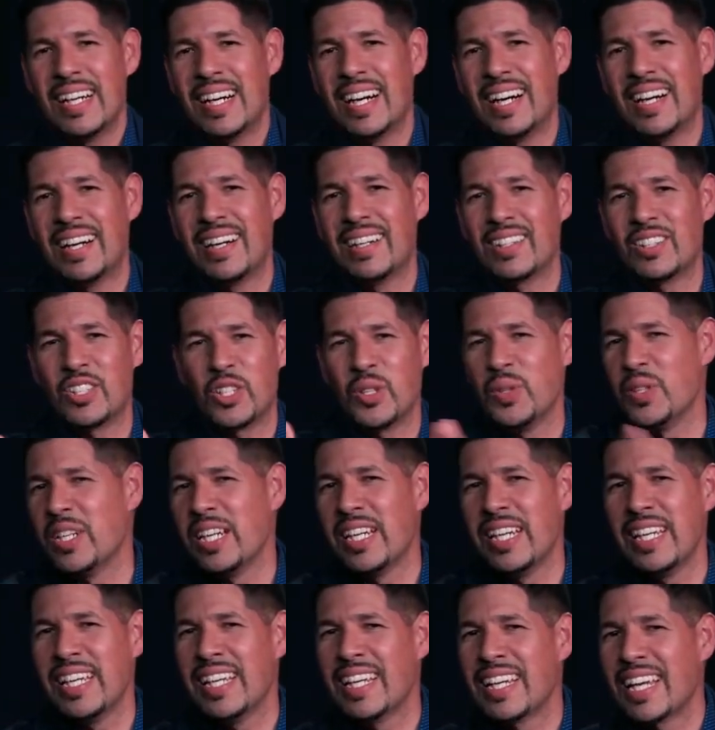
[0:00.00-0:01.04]
uh,
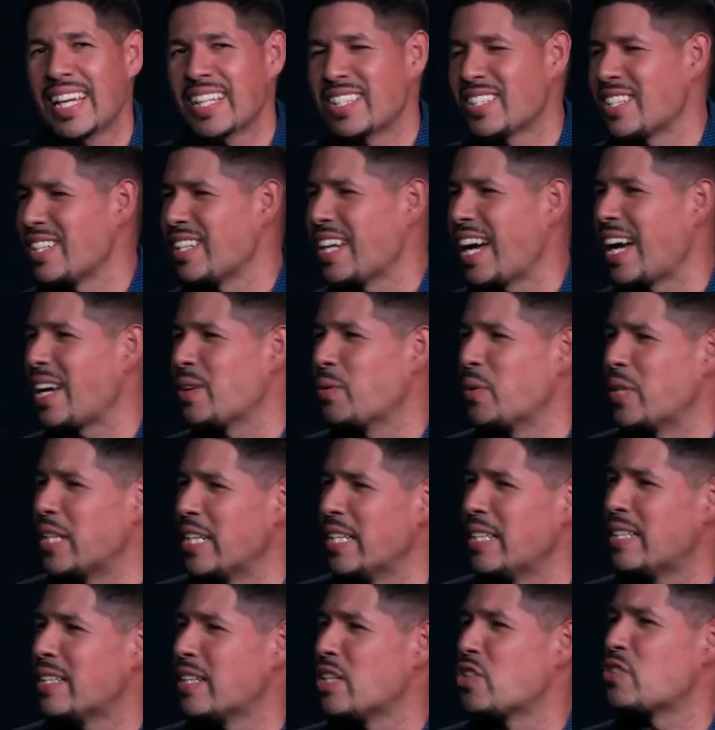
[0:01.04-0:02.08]
tuning in like tonight, what
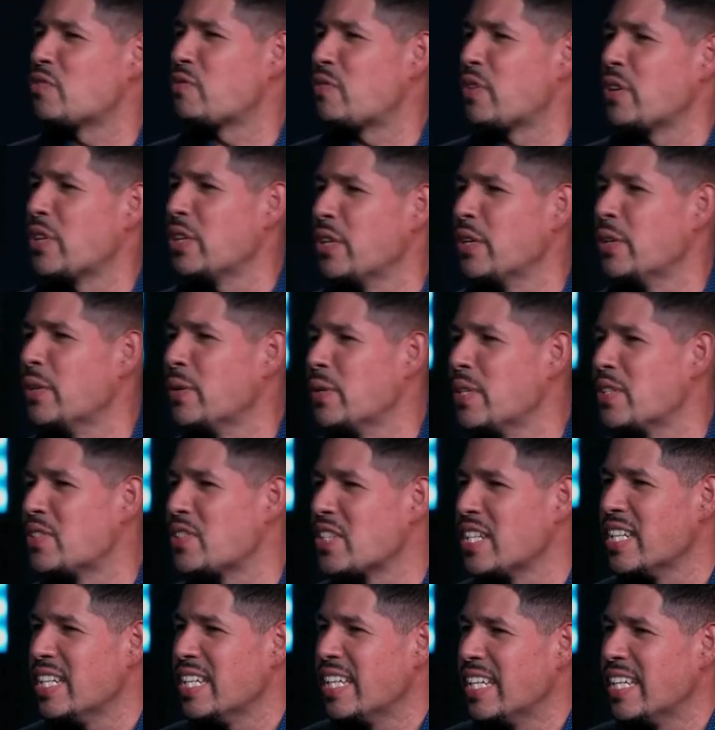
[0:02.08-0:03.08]
it does for you is,